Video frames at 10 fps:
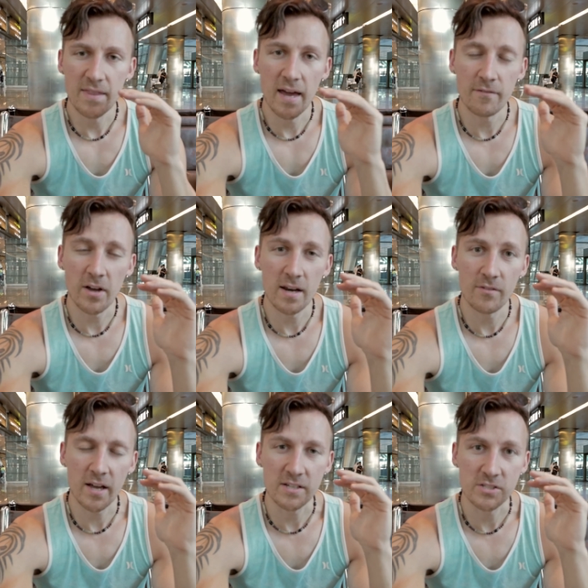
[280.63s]
And they have kind of
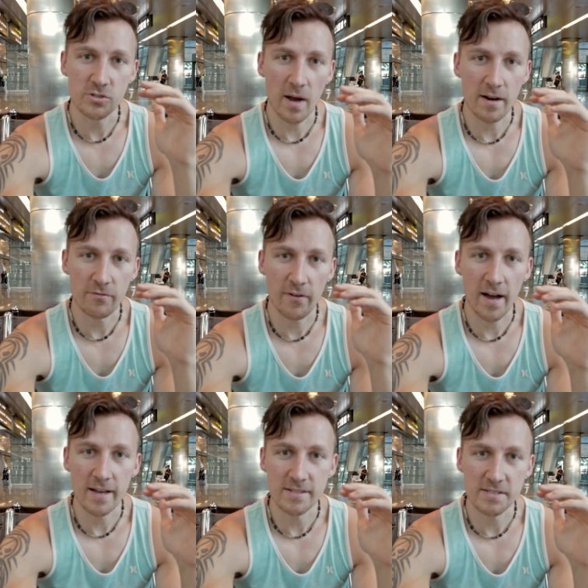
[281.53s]
like a
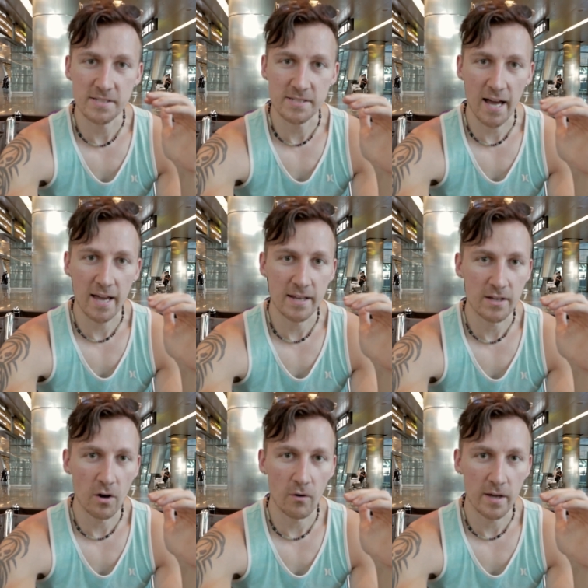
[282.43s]
stratified society
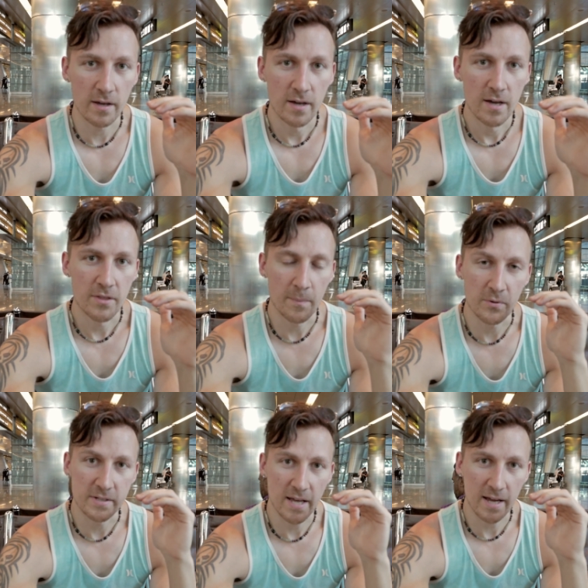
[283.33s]
going that
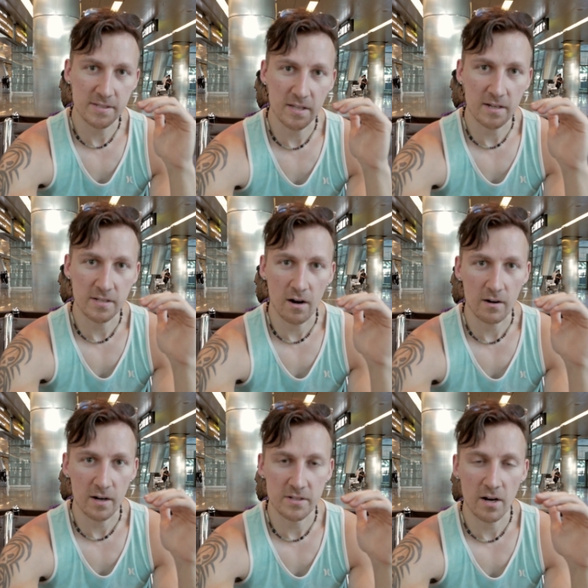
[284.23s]
protects the
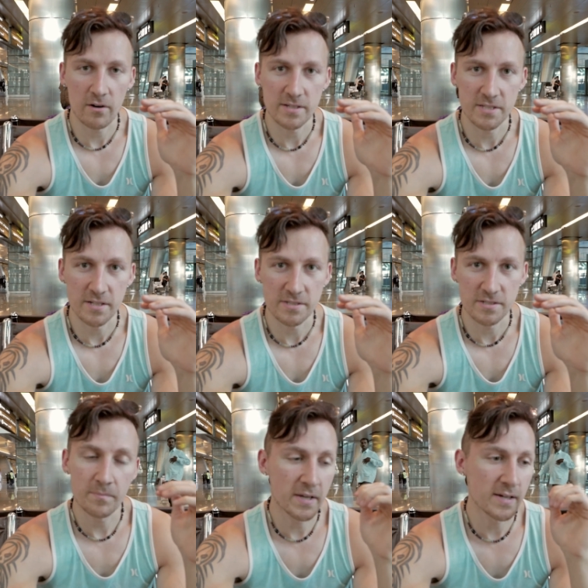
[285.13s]
Qatari, Qatari
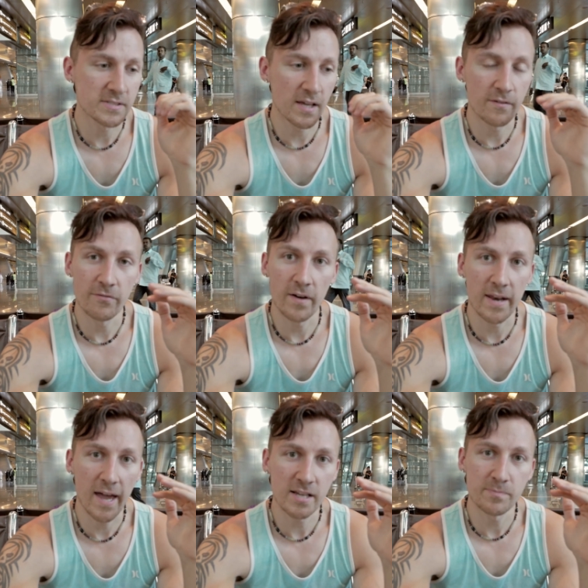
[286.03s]
citizens. Because if
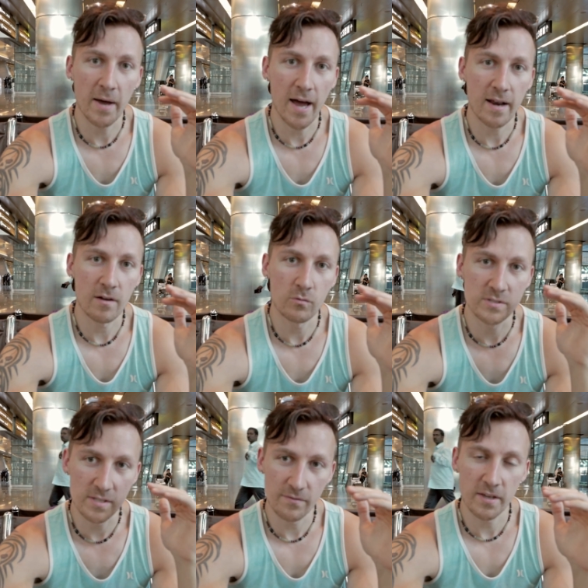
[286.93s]
an expat
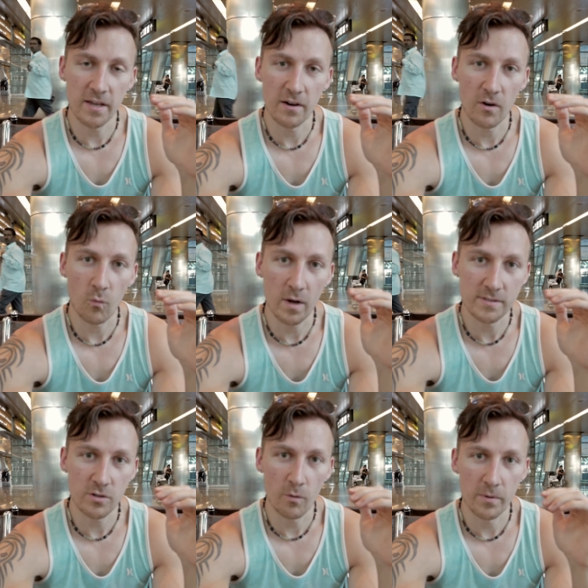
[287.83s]
who's living here
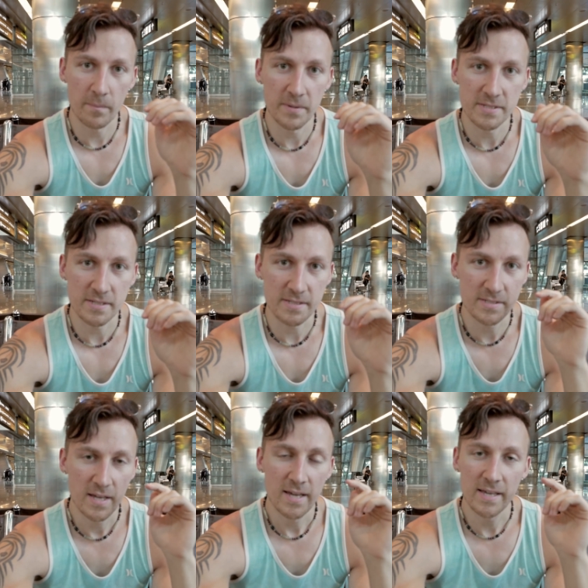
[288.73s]
wants to open a
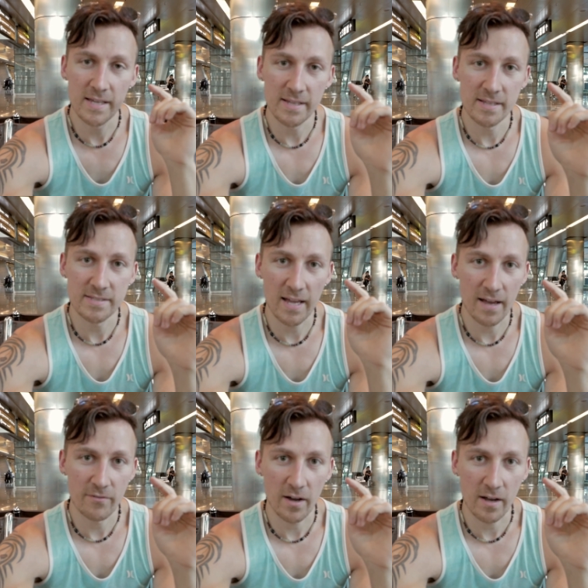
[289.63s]
business, he needs to
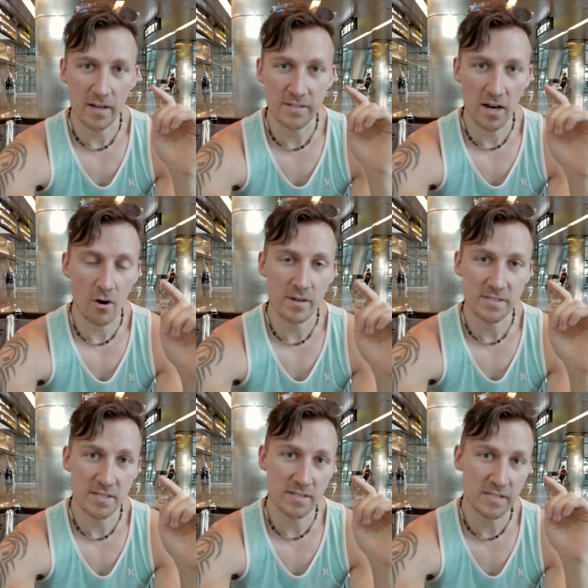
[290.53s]
have a Qatari
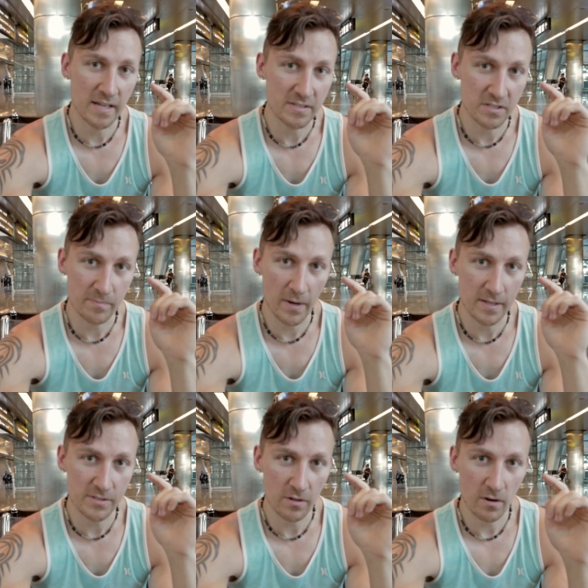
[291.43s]
citizen as a
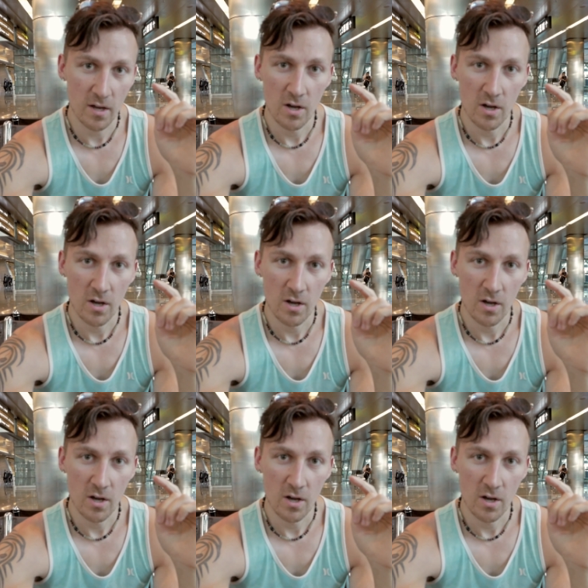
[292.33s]
sponsor